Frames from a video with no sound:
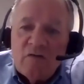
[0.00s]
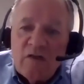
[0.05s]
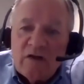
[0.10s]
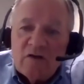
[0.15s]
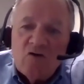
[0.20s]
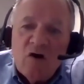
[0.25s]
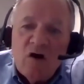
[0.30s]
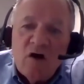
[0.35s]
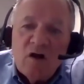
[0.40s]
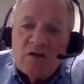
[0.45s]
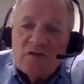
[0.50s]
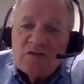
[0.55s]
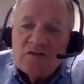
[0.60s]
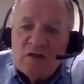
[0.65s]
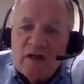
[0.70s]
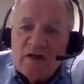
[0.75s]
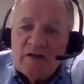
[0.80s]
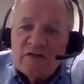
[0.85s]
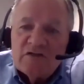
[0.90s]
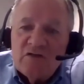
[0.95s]
They'd call
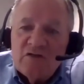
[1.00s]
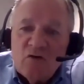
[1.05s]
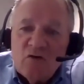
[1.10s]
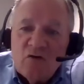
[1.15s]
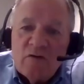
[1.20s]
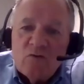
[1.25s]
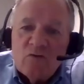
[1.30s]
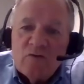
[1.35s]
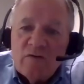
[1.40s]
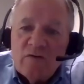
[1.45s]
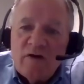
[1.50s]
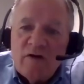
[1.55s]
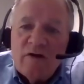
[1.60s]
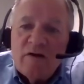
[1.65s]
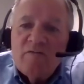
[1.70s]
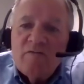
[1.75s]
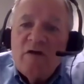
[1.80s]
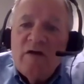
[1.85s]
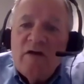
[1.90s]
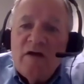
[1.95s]
us, let us know they were
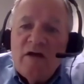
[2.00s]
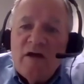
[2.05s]
there,